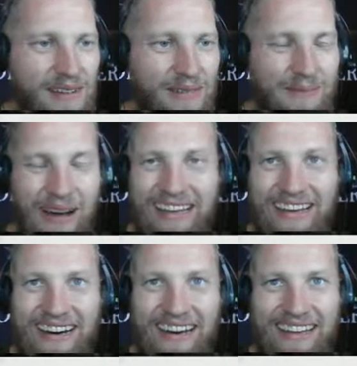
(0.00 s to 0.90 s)
My
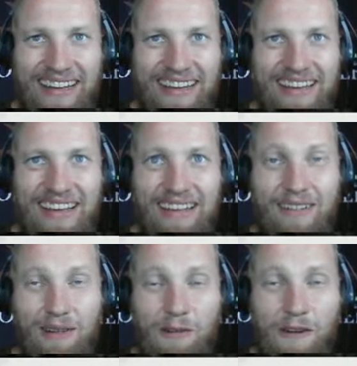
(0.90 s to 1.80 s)
God,
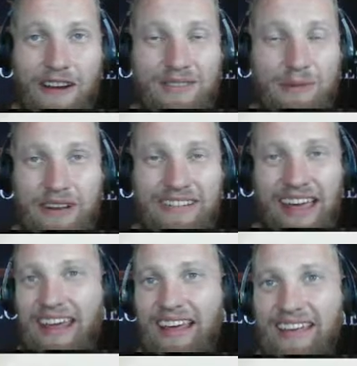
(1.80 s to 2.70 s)
glorious! What a tank!